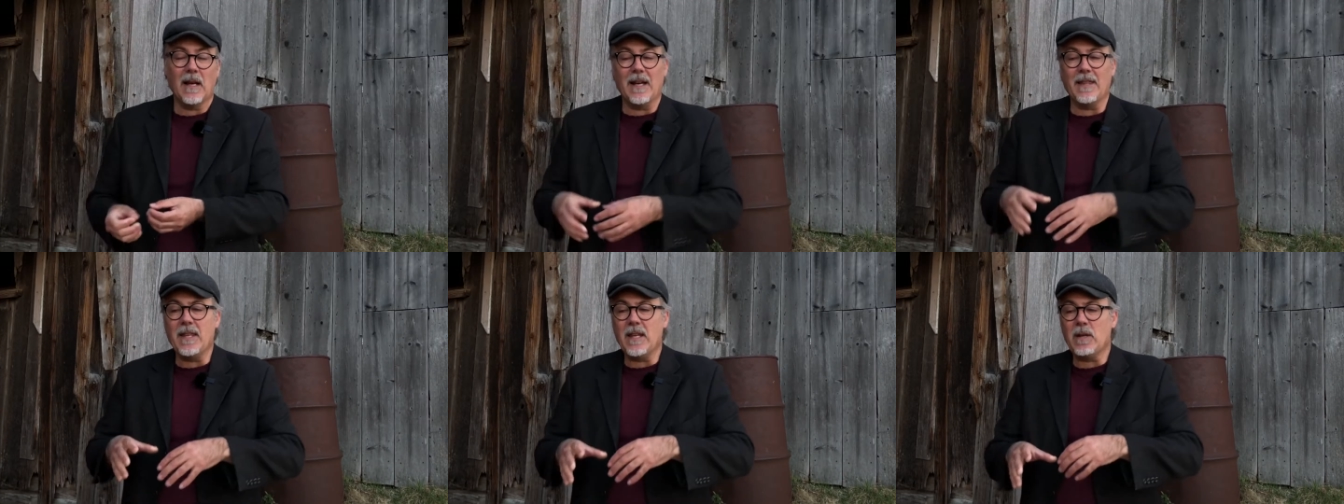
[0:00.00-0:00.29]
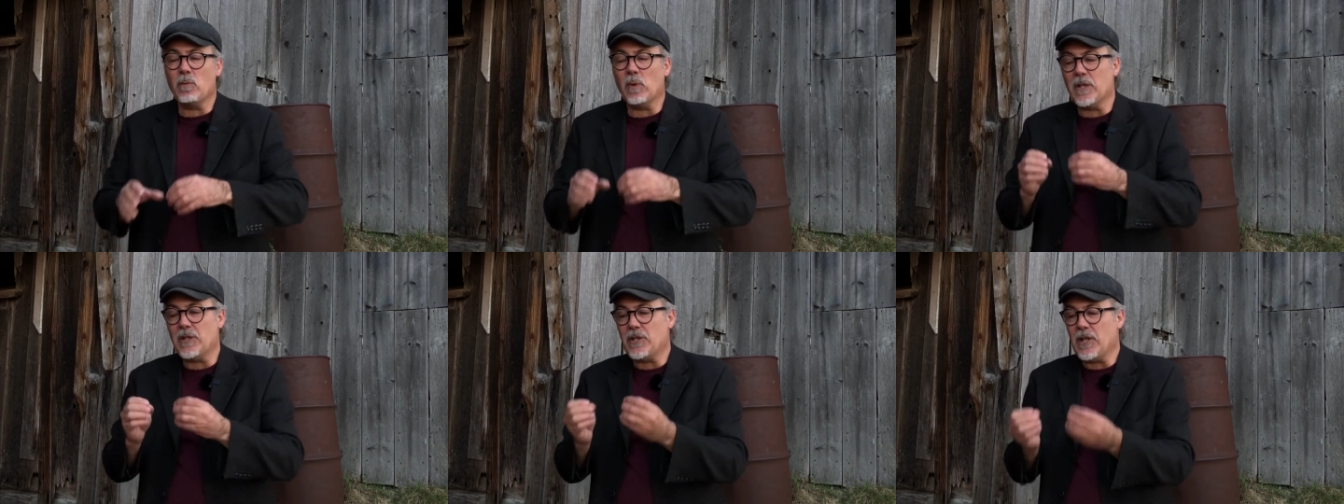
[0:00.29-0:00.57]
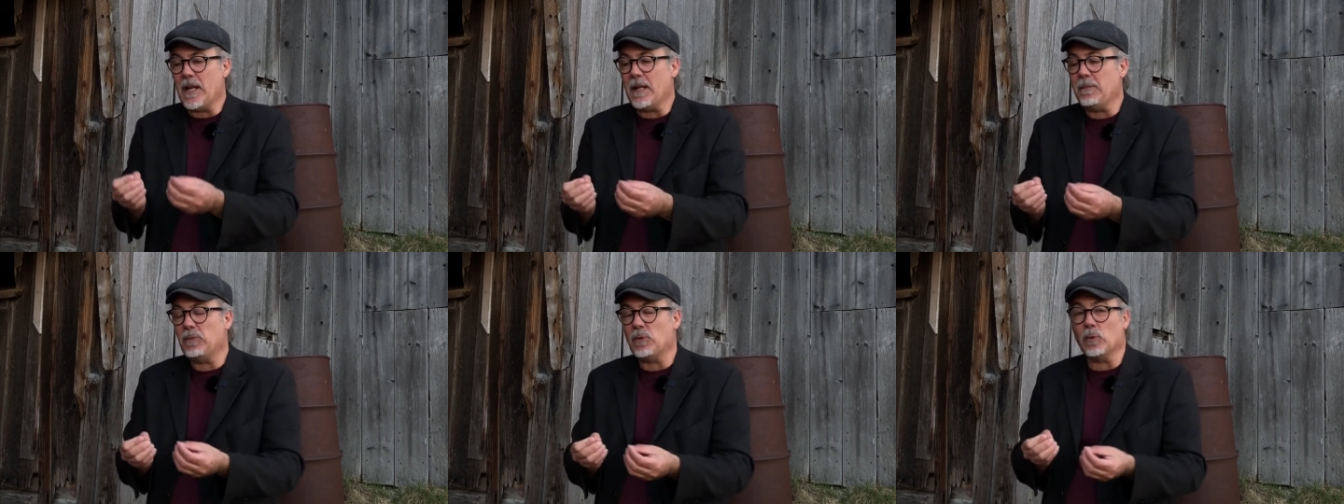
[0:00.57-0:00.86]
I think what
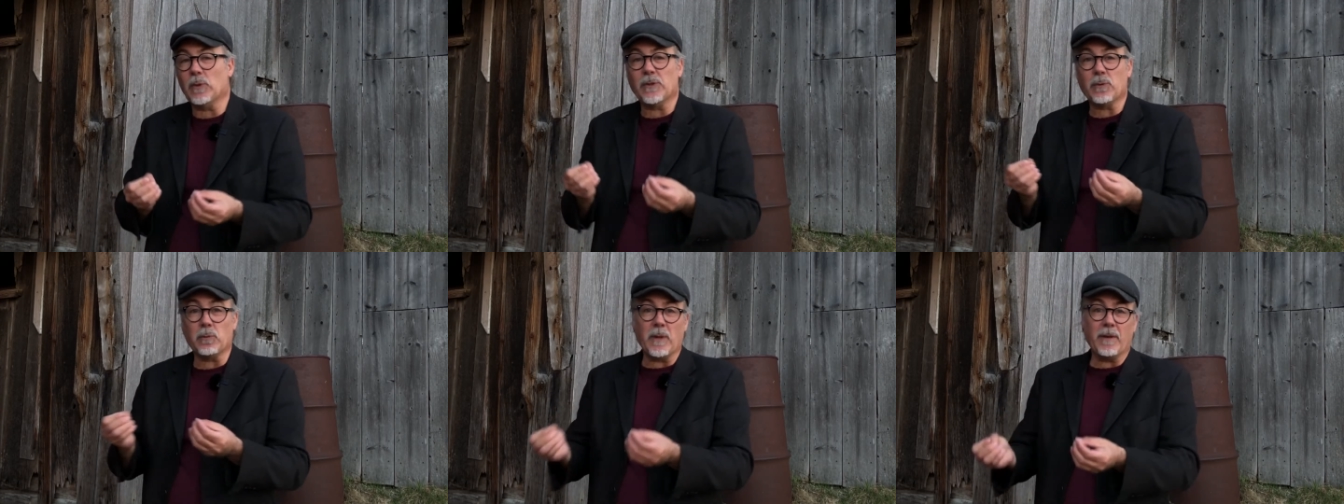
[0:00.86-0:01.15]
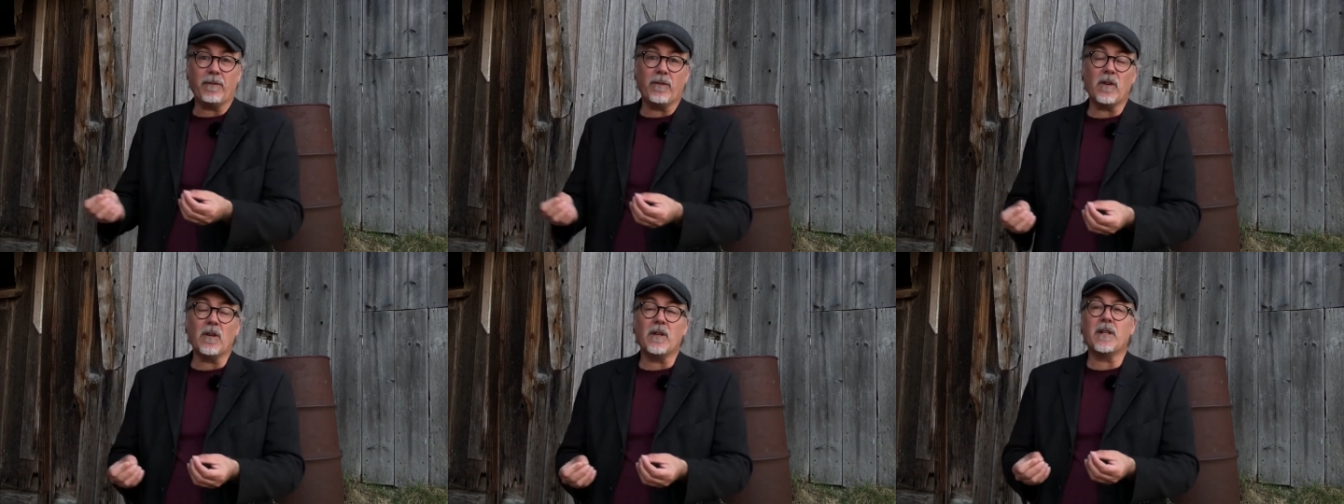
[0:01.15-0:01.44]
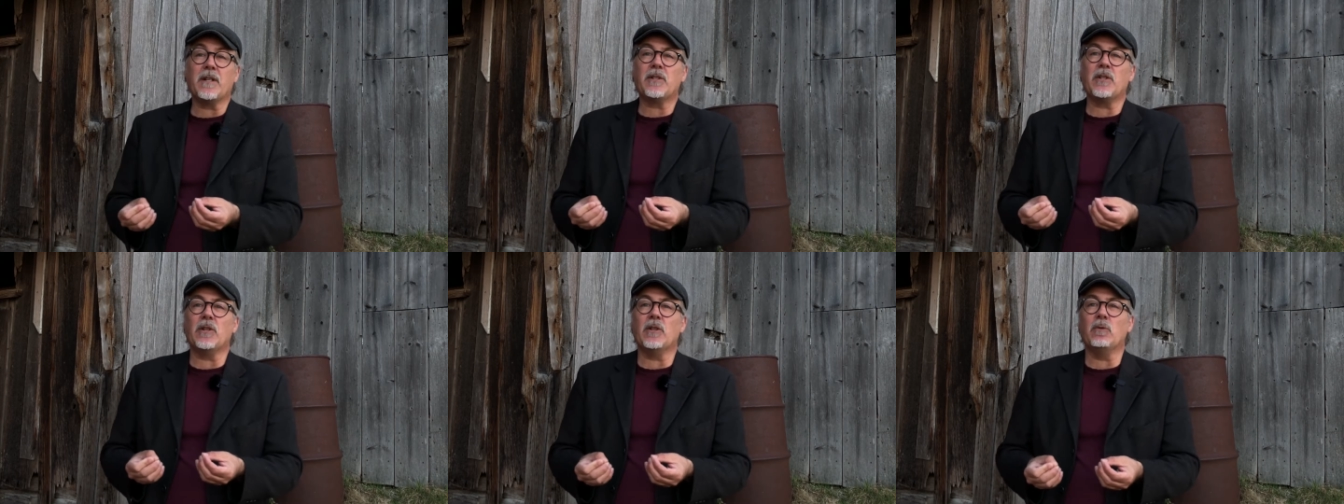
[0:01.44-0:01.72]
James was
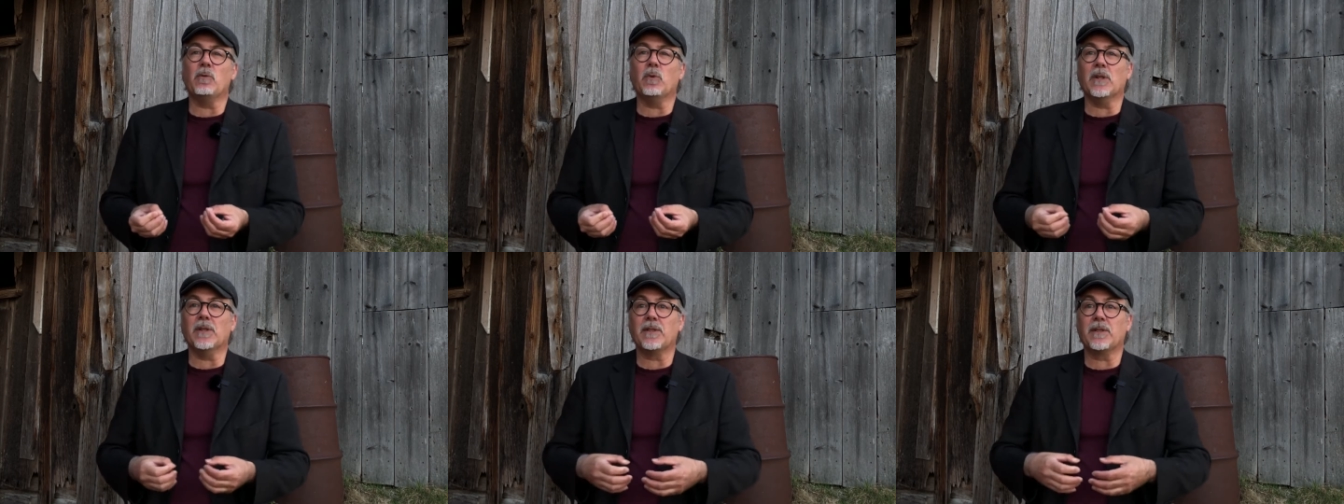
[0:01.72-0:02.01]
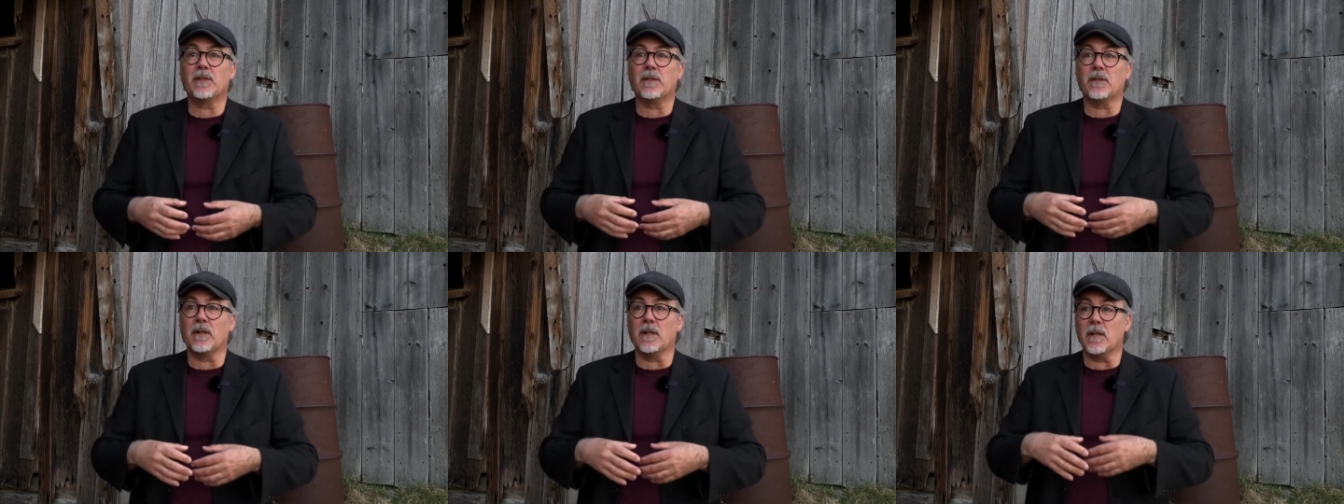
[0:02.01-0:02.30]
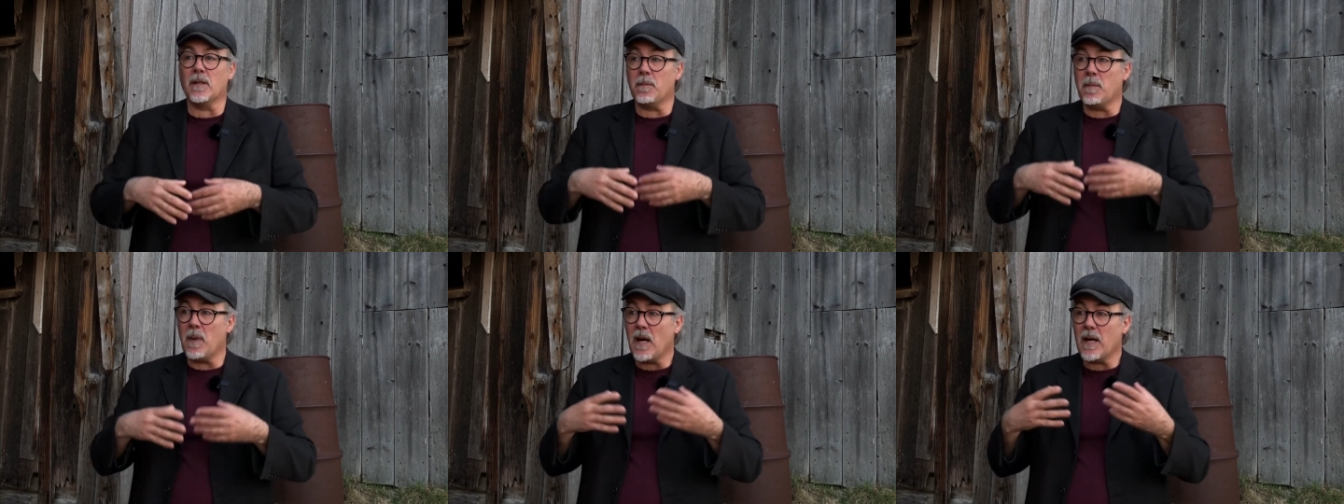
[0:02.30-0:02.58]
referring to was the
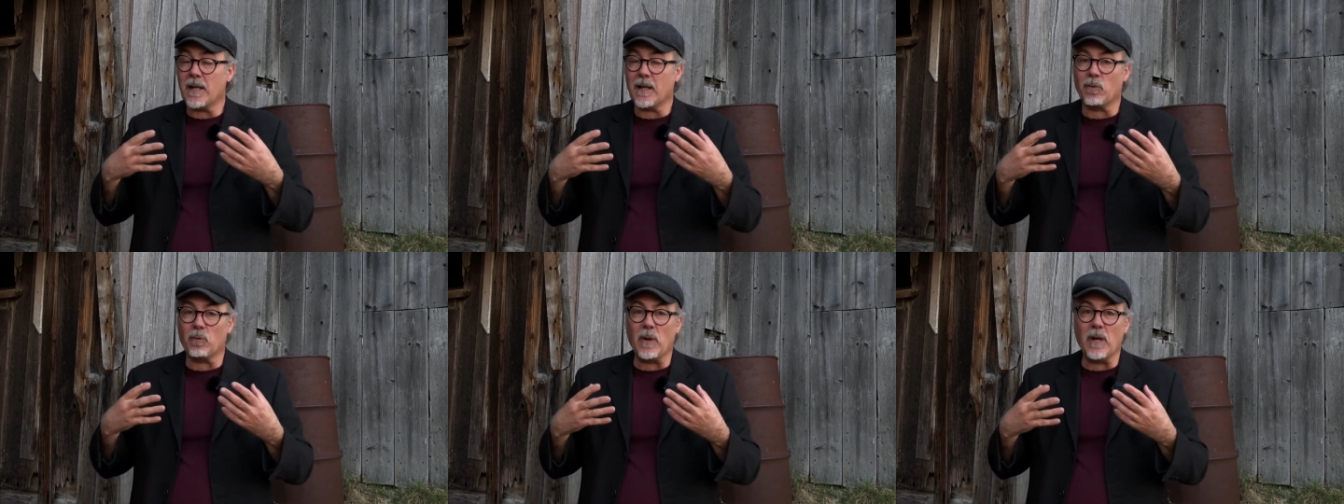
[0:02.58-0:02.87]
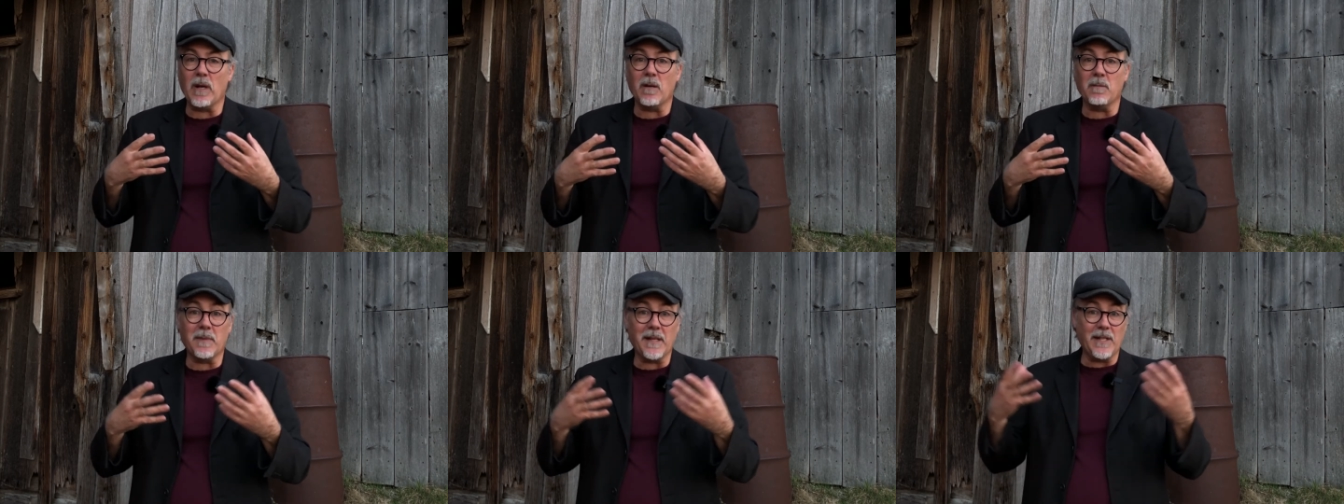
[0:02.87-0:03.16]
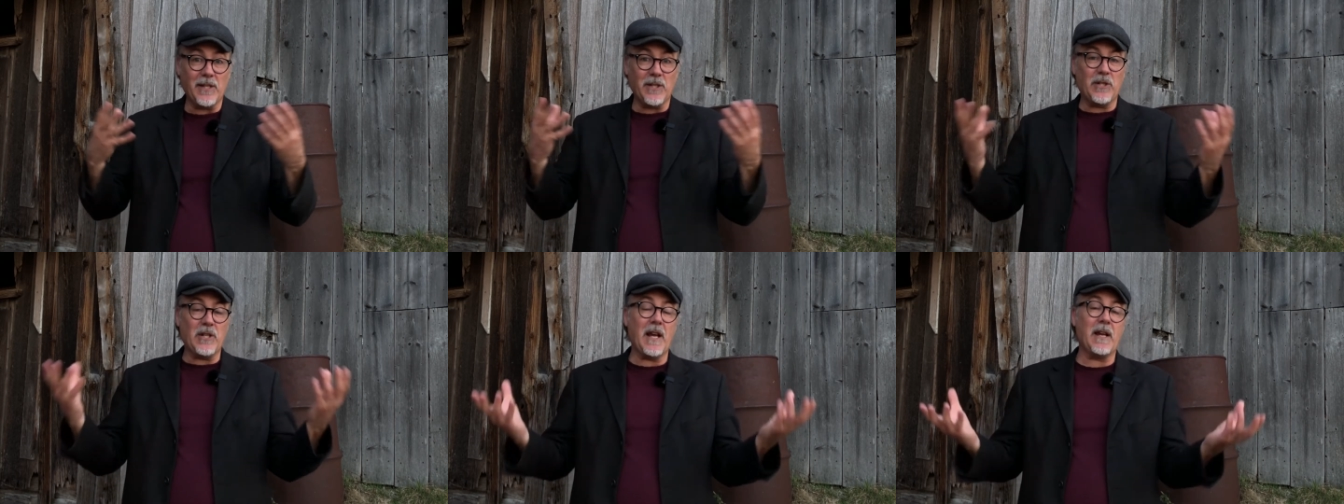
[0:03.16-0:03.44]
demonic realm
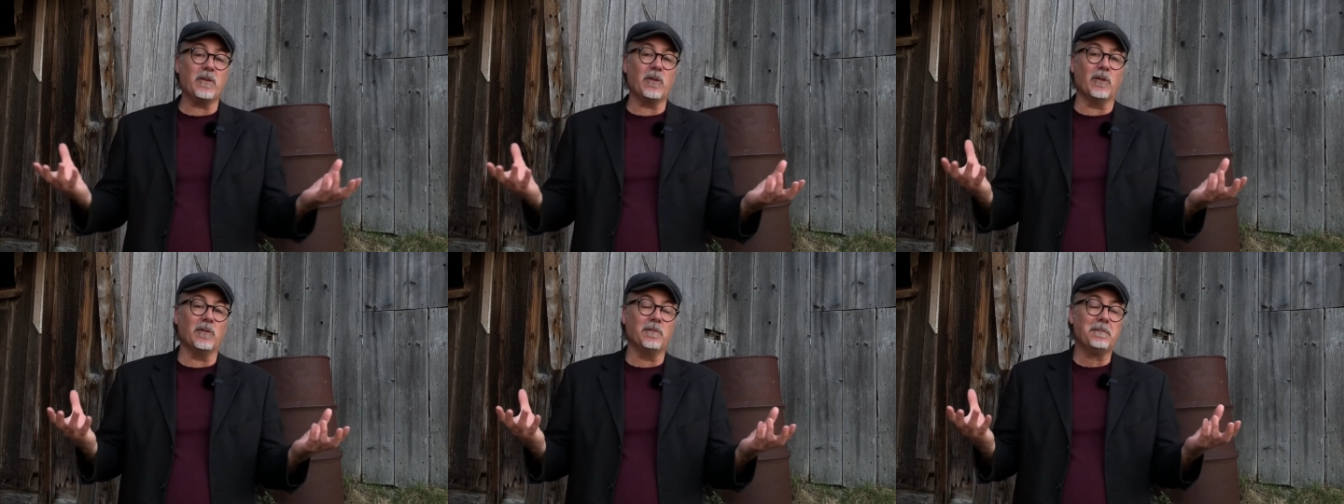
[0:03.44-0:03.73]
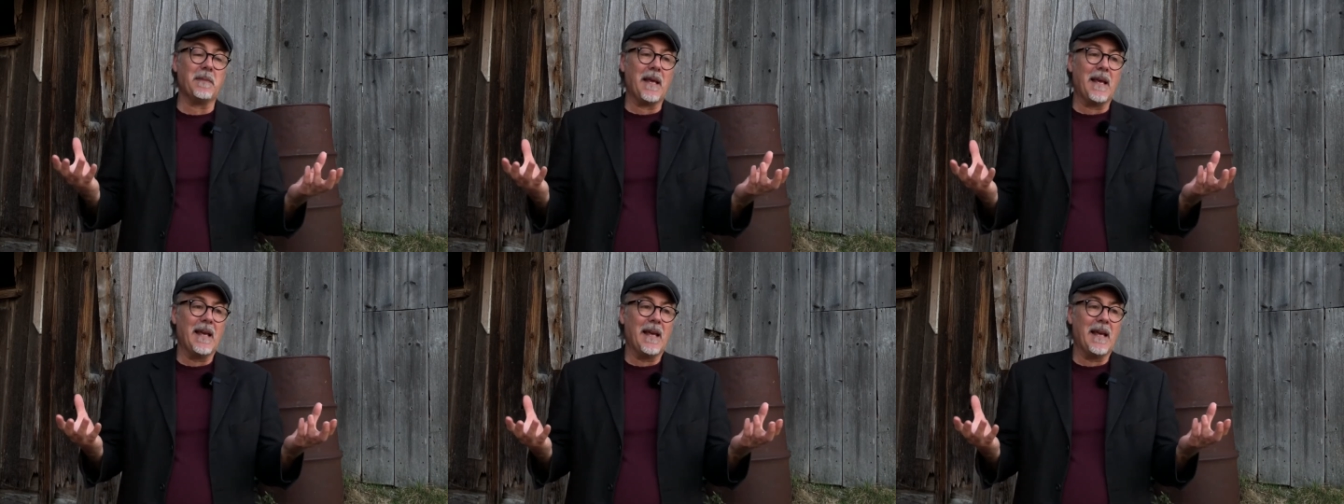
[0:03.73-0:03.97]
in general,